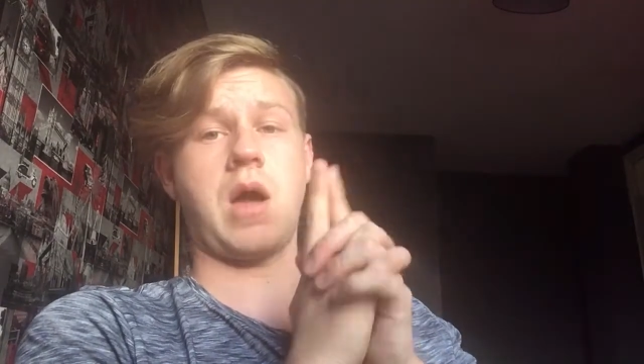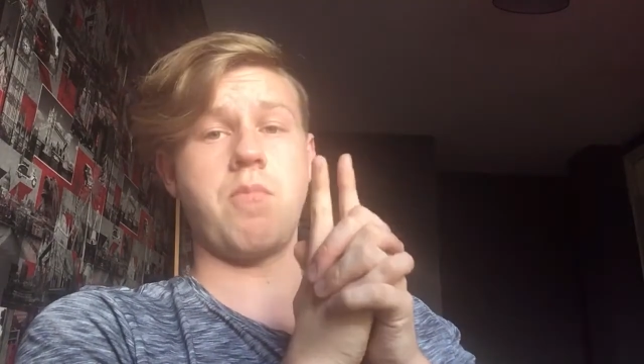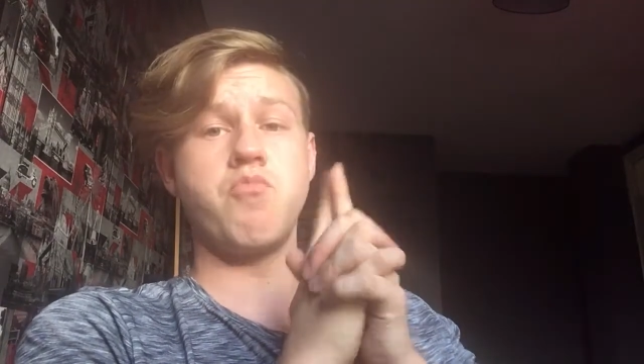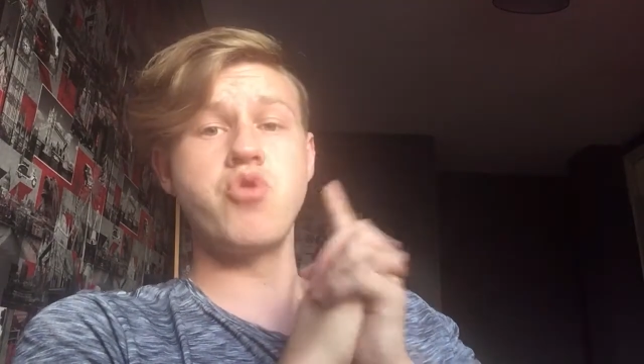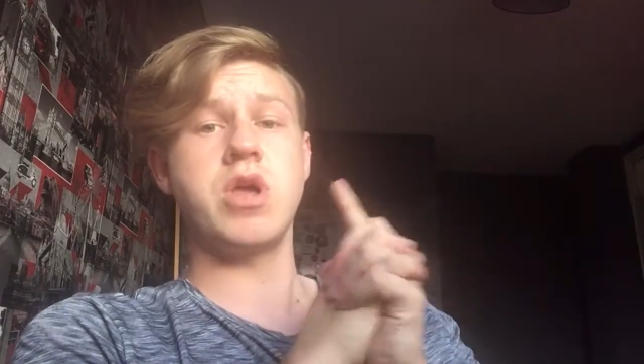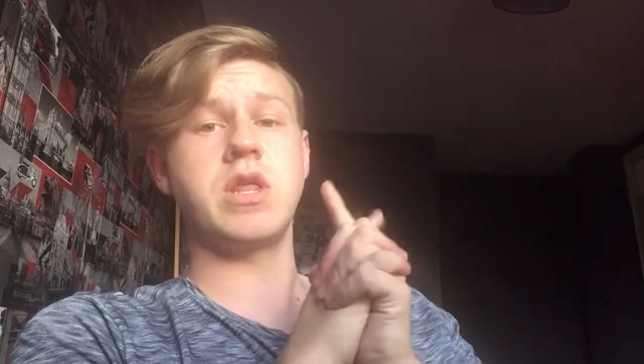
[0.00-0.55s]

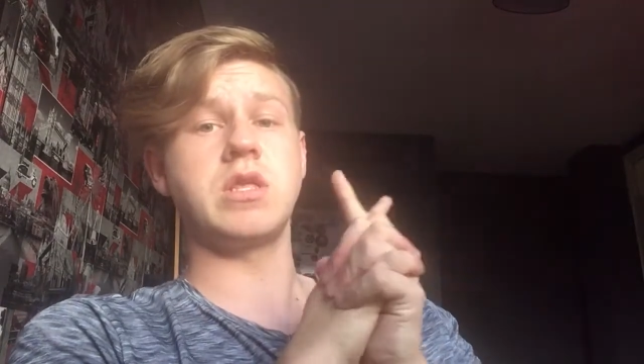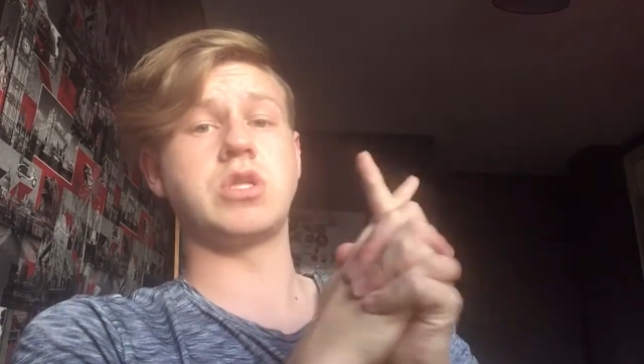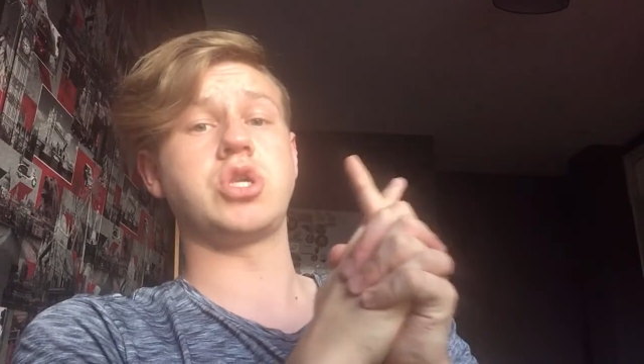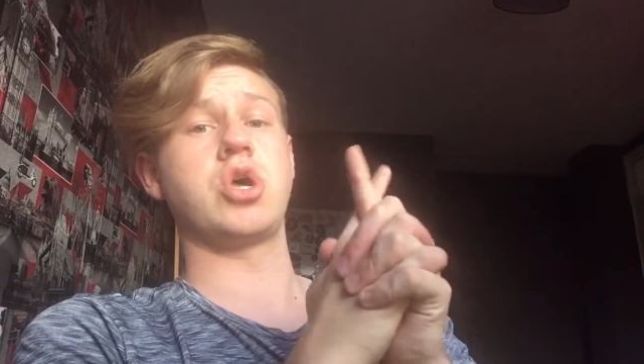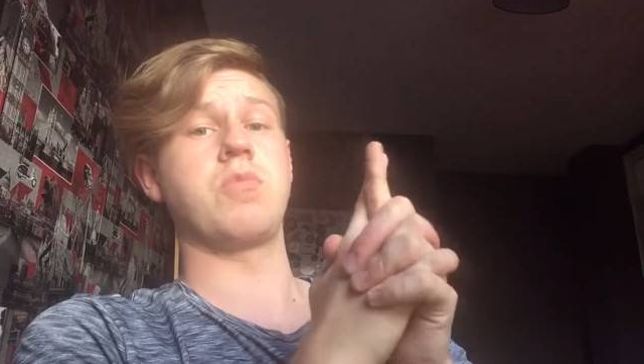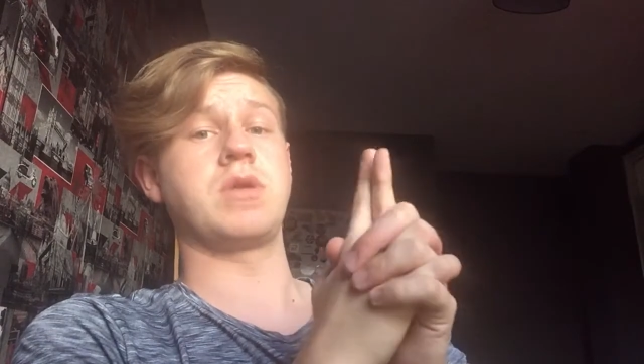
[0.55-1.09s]
I'm really
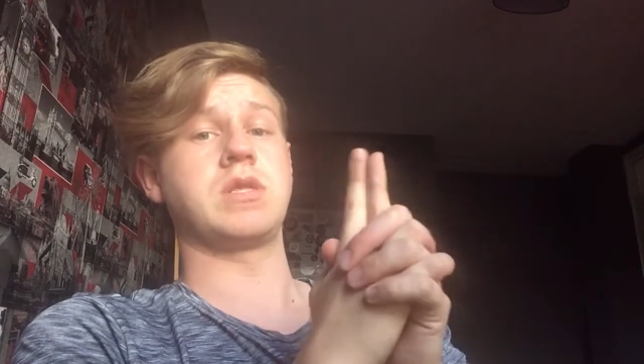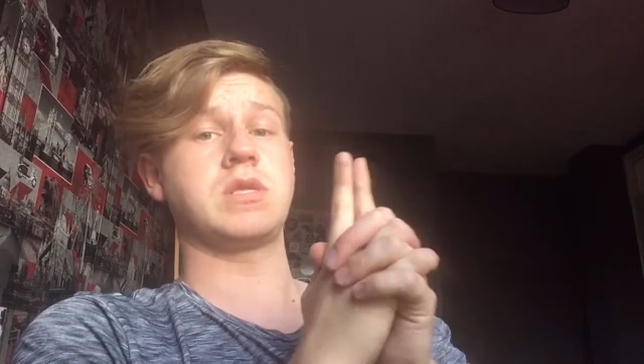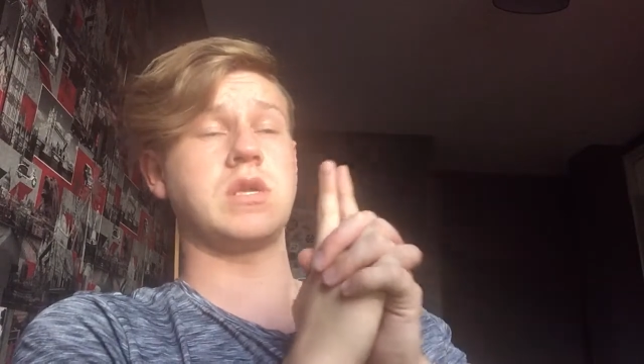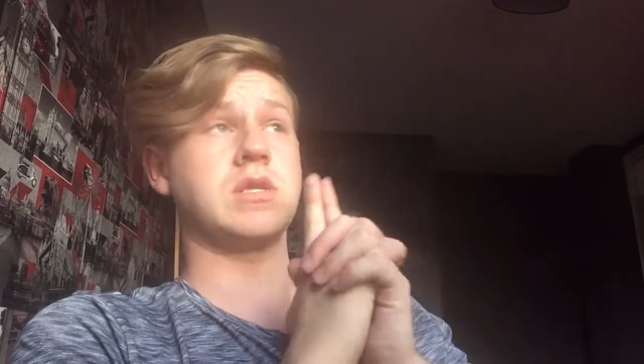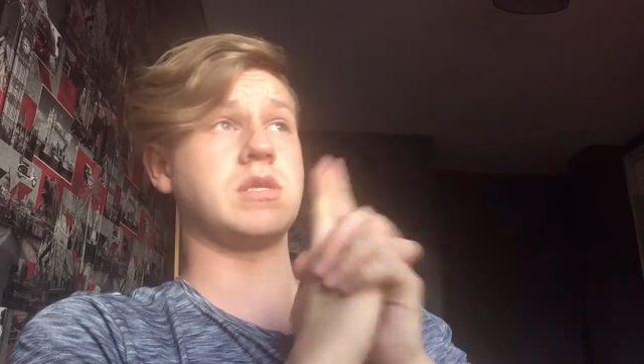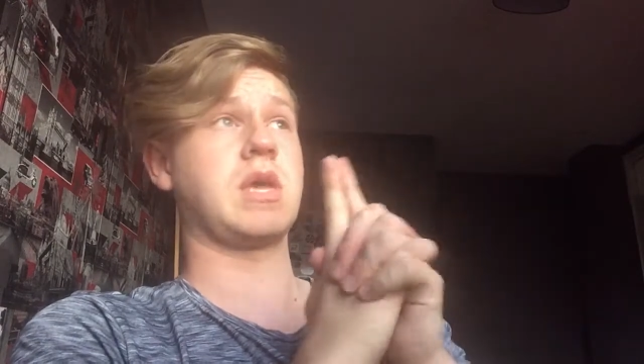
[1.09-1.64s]
determined
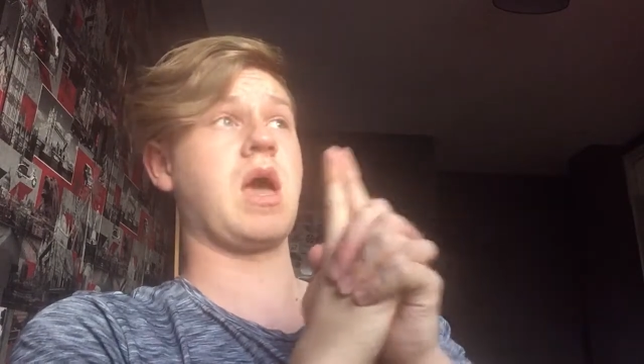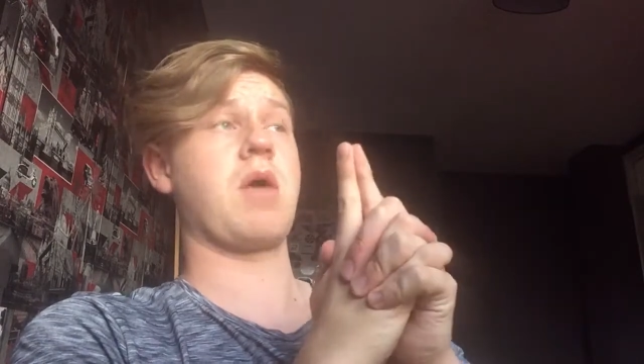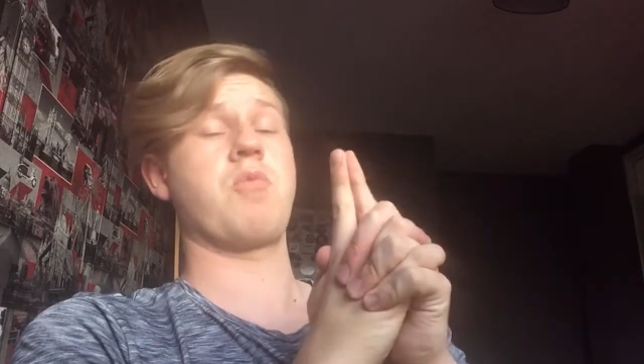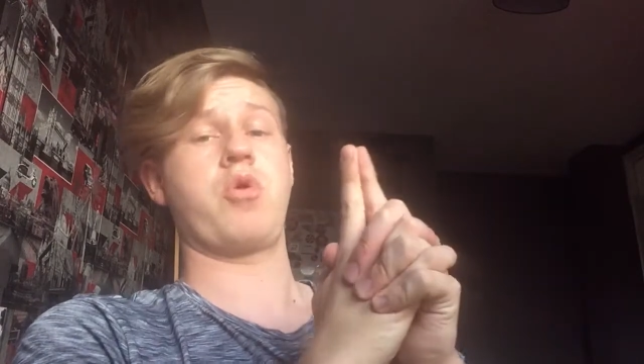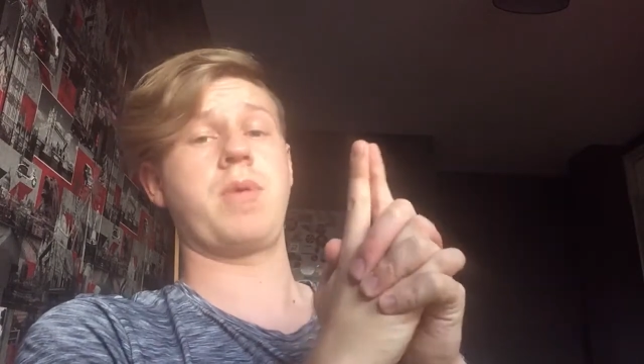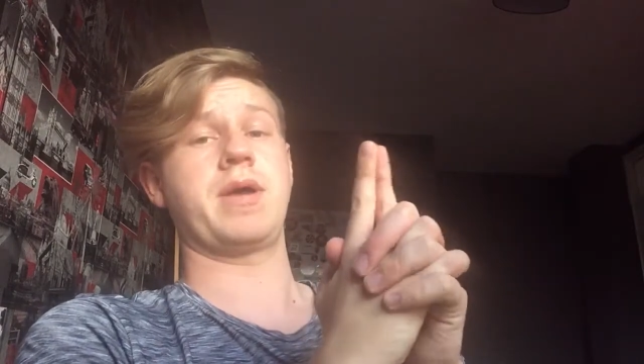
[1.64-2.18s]
to get
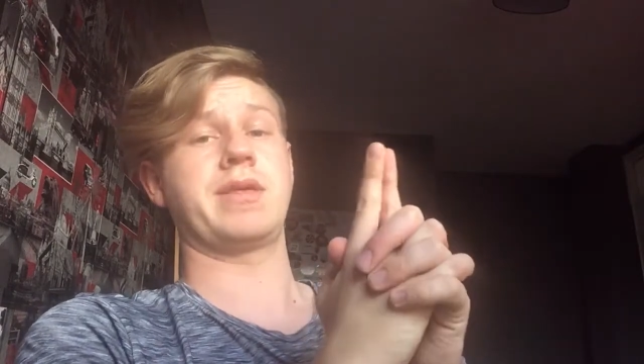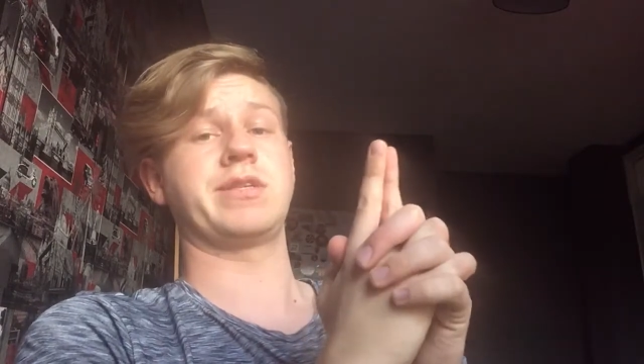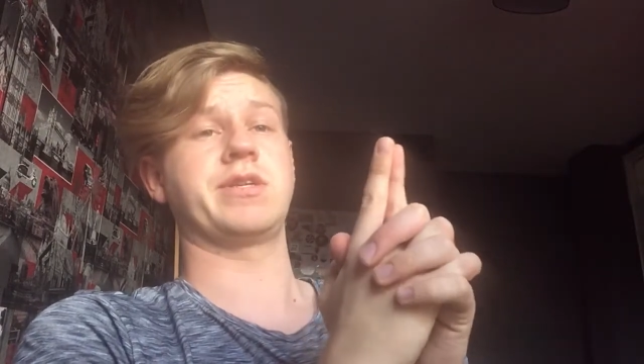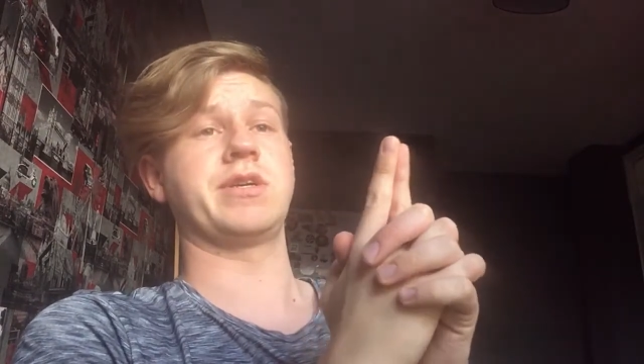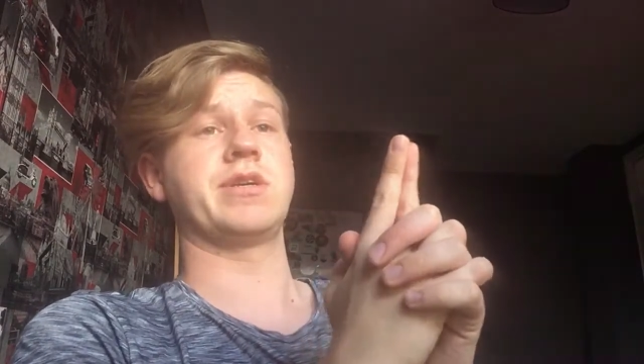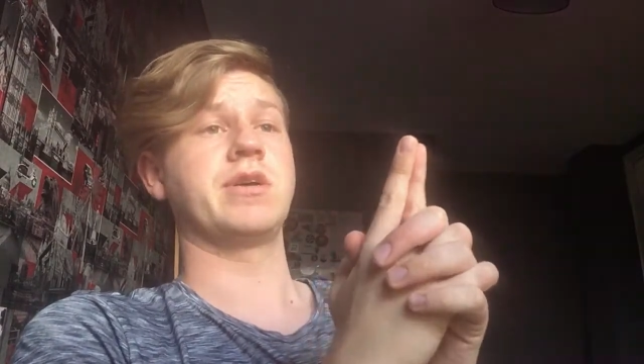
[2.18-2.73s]
a motorbike this
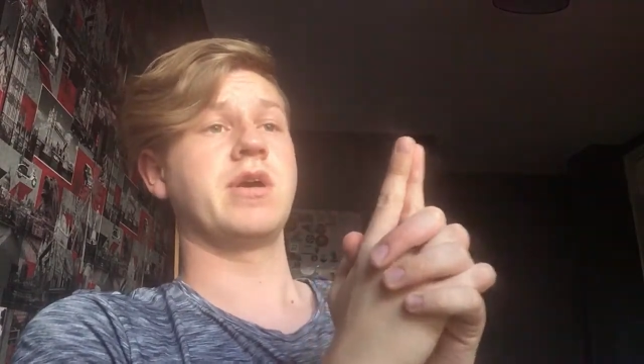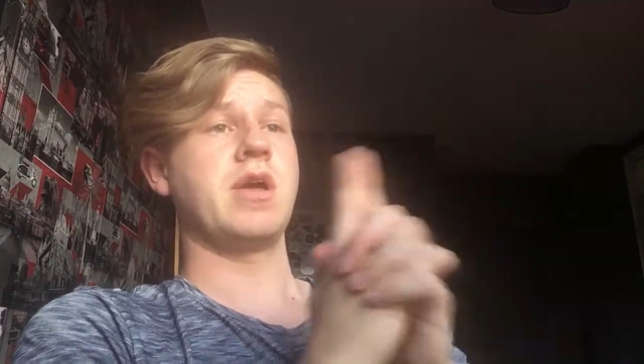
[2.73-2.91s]
year.